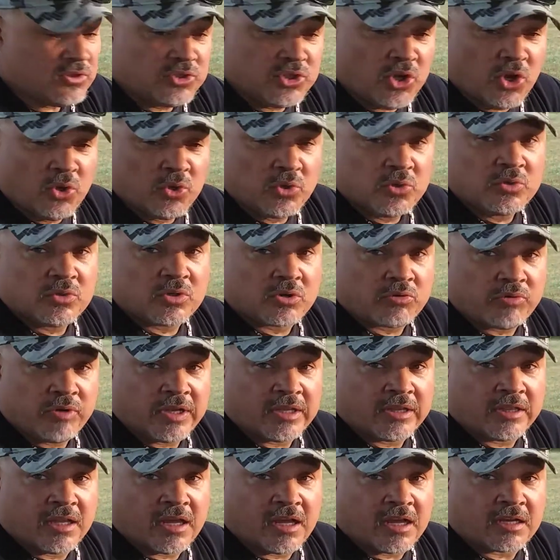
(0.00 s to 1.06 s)
total
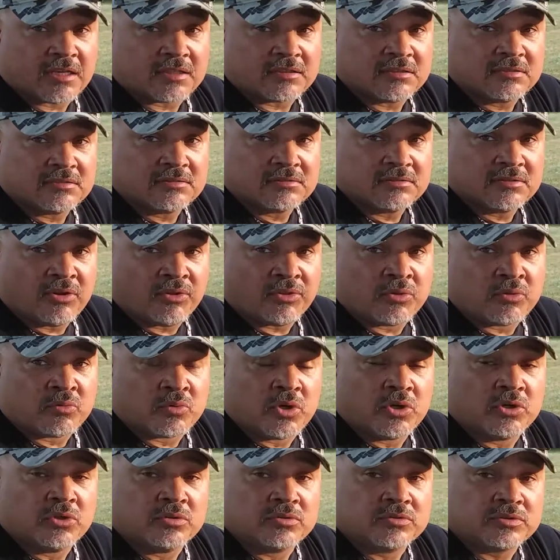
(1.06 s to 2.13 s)
gridlock on the
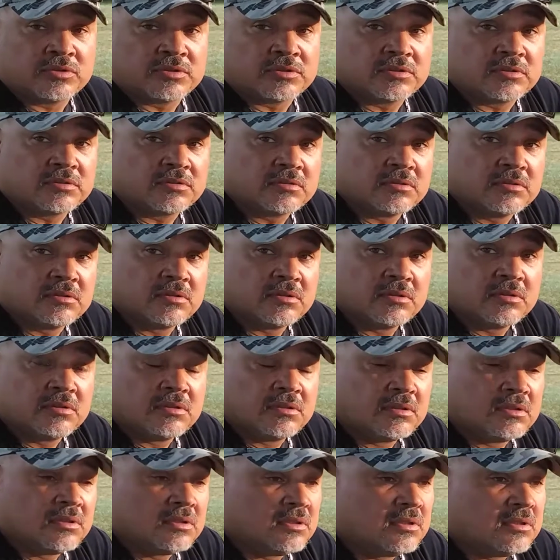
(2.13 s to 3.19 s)
roads.
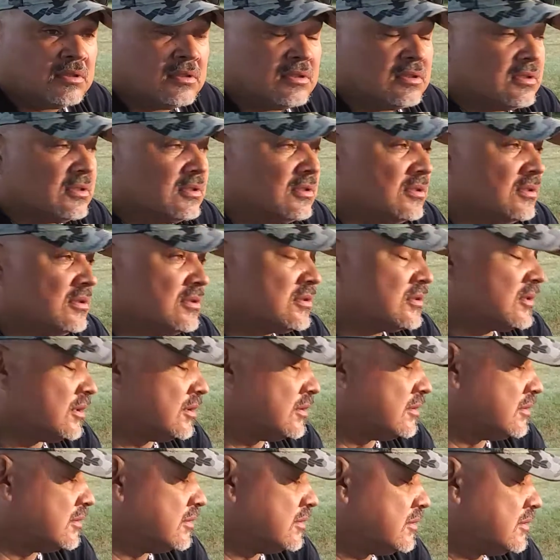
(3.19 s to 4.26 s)

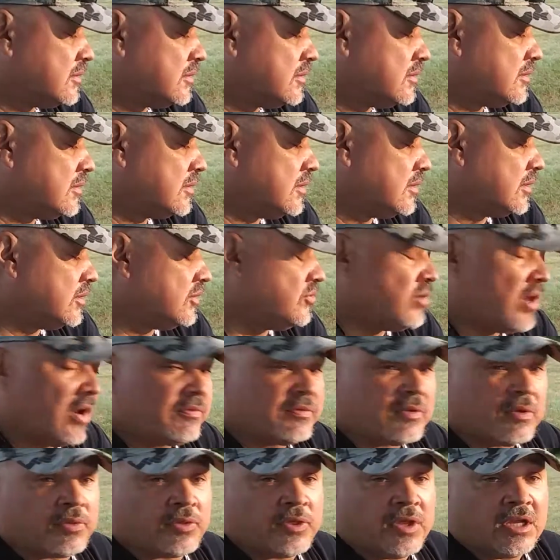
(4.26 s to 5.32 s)
So you have
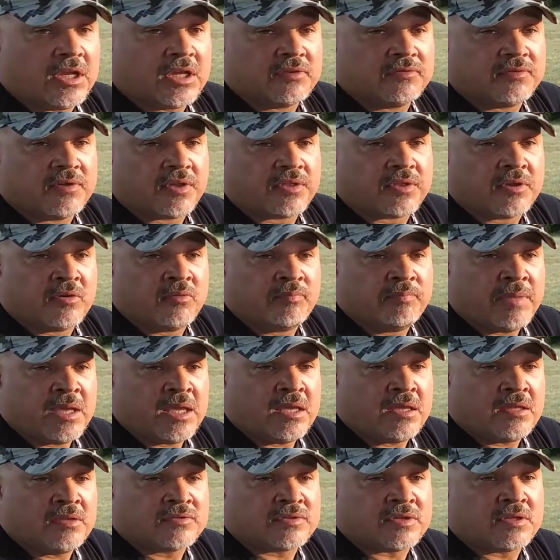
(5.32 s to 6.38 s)
to think of other
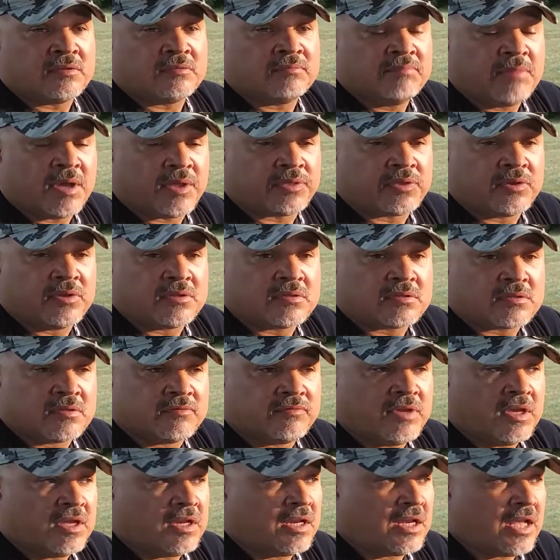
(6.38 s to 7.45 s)
means and methods of
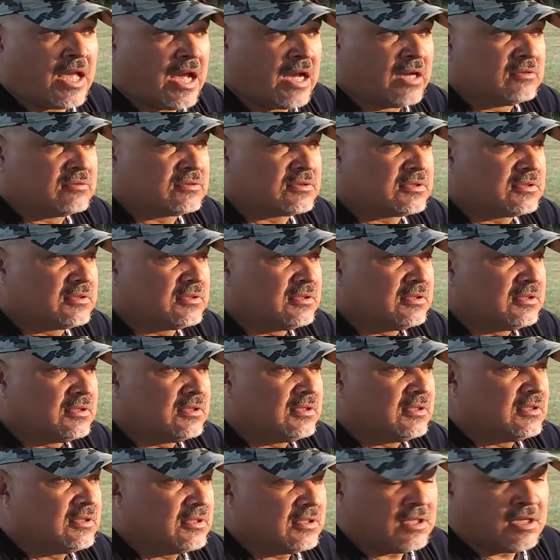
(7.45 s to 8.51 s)
getting out
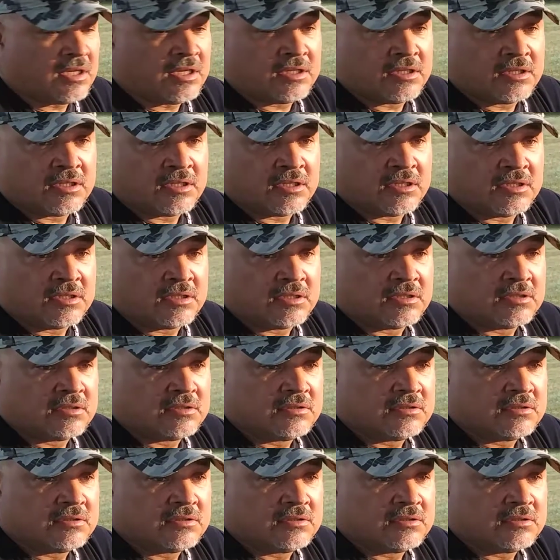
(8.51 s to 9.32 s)
and other